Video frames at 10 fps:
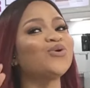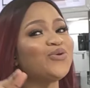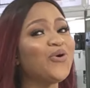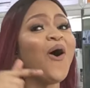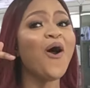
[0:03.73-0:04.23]
to
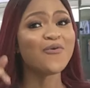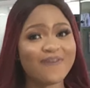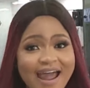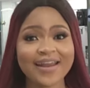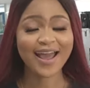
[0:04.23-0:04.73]
you
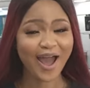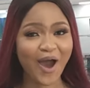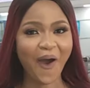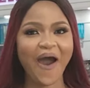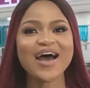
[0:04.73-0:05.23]
right
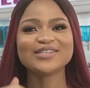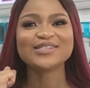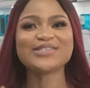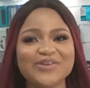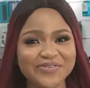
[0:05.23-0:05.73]
now?
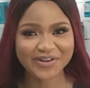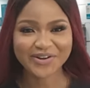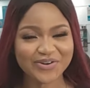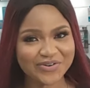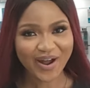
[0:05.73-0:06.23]
Super
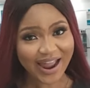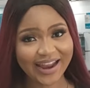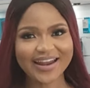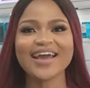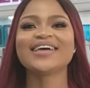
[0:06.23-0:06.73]
cool, right?
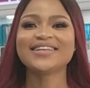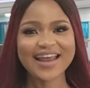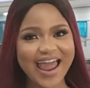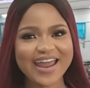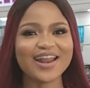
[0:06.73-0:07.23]

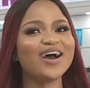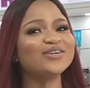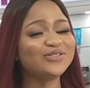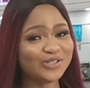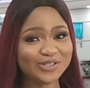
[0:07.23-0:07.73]
Then
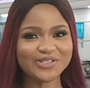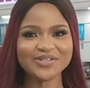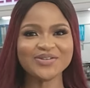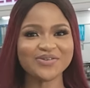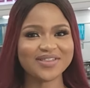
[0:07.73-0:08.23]
you should know
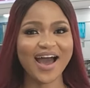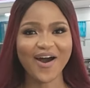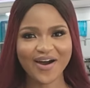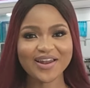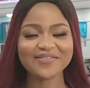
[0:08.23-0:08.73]
that all
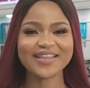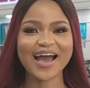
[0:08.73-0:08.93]
of that